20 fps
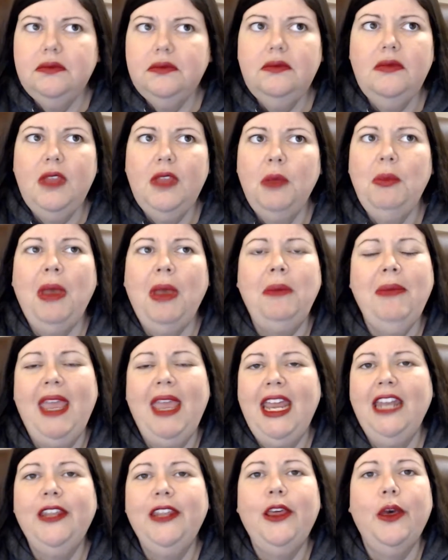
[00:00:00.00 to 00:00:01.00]
my
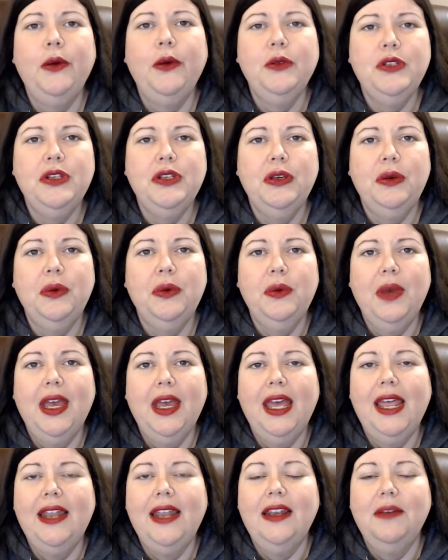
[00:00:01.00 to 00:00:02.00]
main go-to
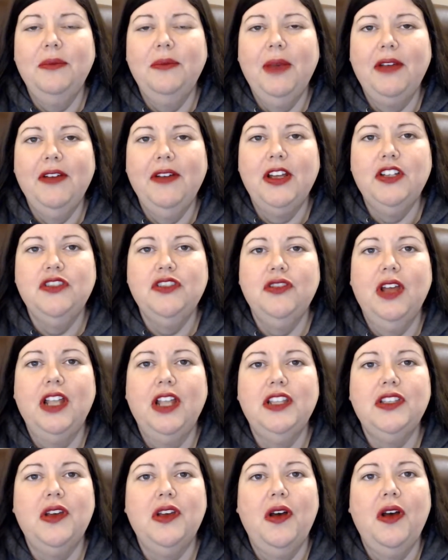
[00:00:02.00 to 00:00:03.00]
at my
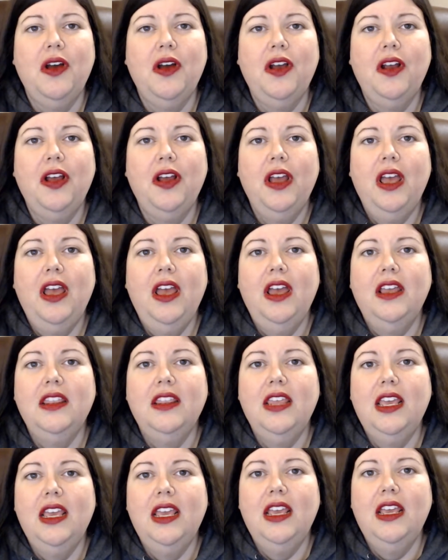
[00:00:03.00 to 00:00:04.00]
restaurants are
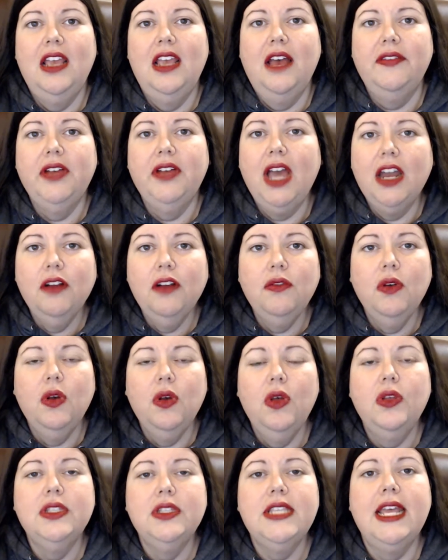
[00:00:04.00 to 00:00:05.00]
the avocado
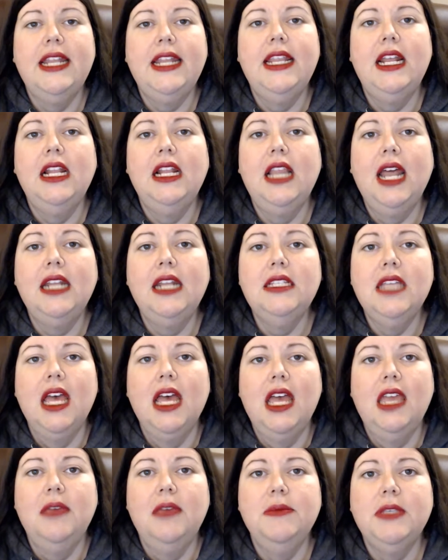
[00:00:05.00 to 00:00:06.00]
rolls, and then a lot of
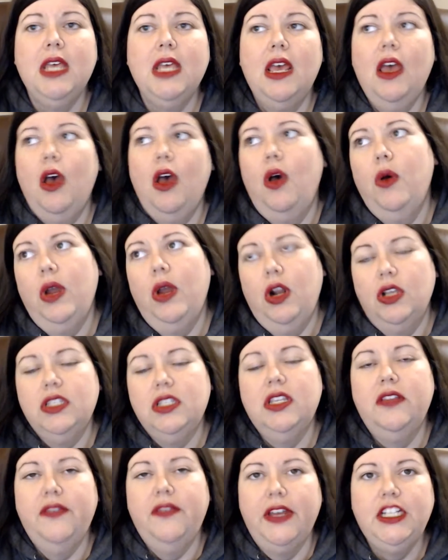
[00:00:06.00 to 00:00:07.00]
times, oh, and also
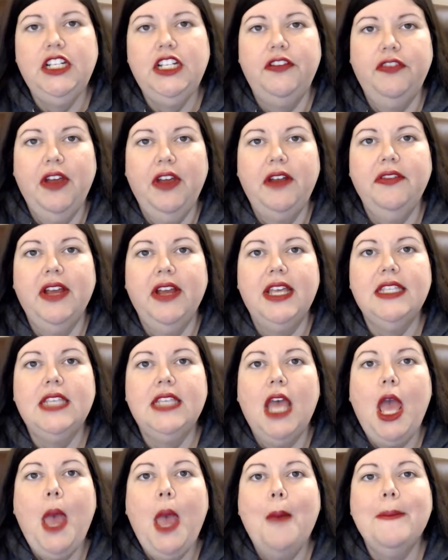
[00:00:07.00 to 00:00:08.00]
the veggie fried rice,
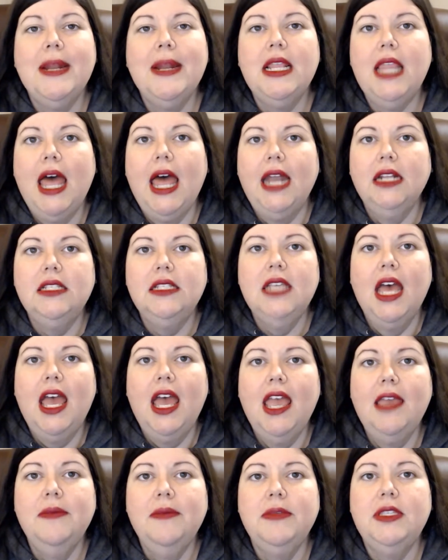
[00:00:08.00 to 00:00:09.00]
but a lot of
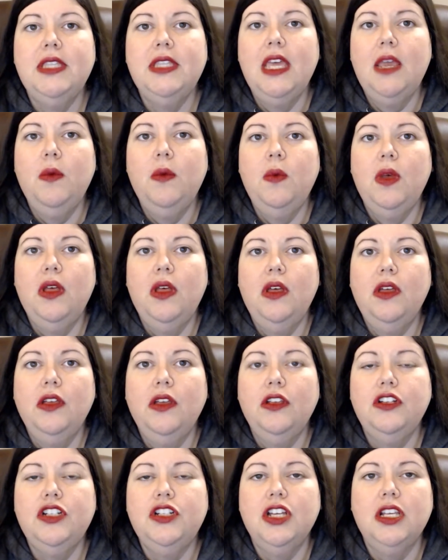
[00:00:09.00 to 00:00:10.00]
times they
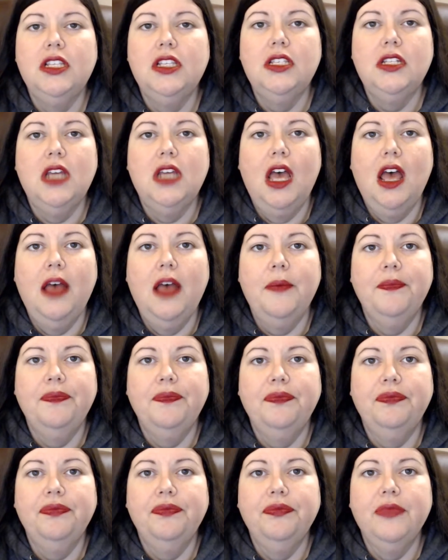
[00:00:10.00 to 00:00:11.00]
will just
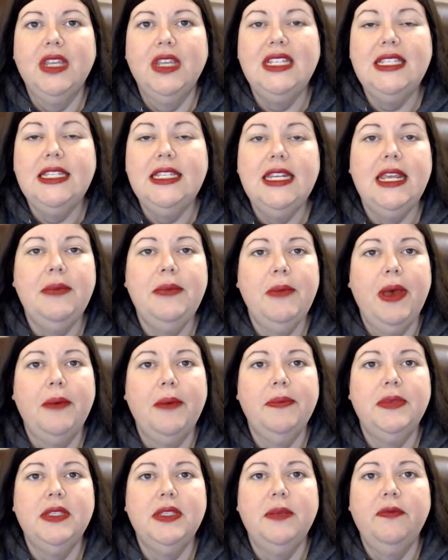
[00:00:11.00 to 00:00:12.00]
steam
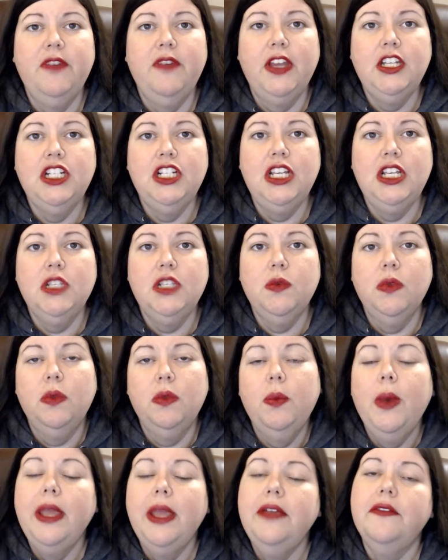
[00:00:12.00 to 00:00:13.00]
up some veggies with
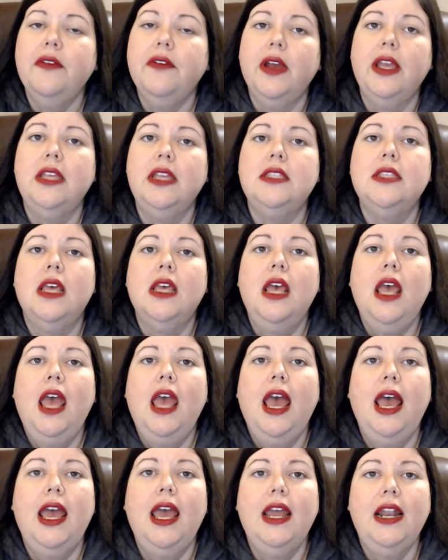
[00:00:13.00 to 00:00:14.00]
white rice,
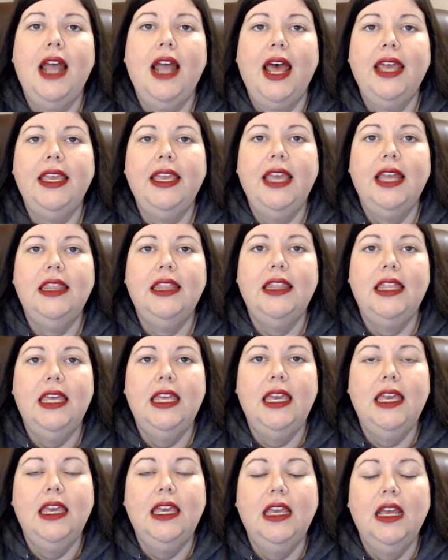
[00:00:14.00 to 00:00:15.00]
and I get
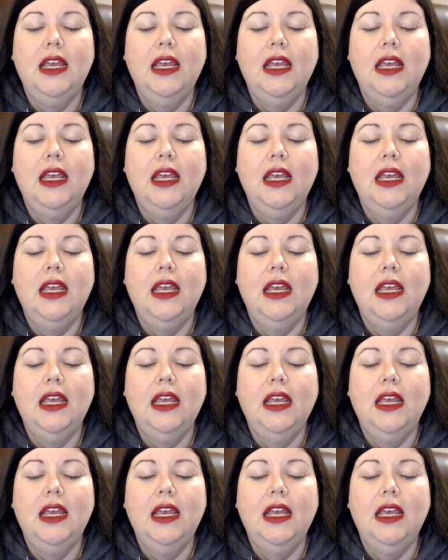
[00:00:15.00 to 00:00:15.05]
the,